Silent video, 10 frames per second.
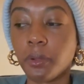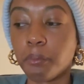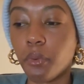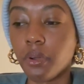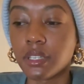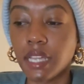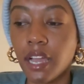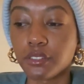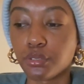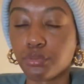boil
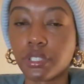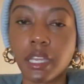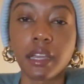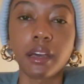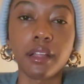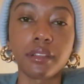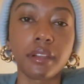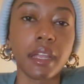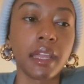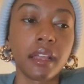down to skin color
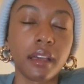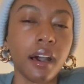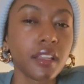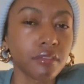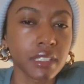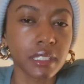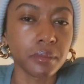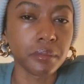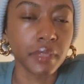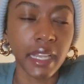and
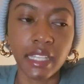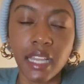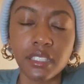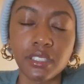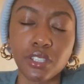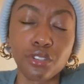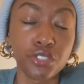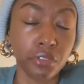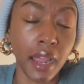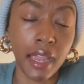colorism? Like, that is so
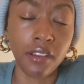dry.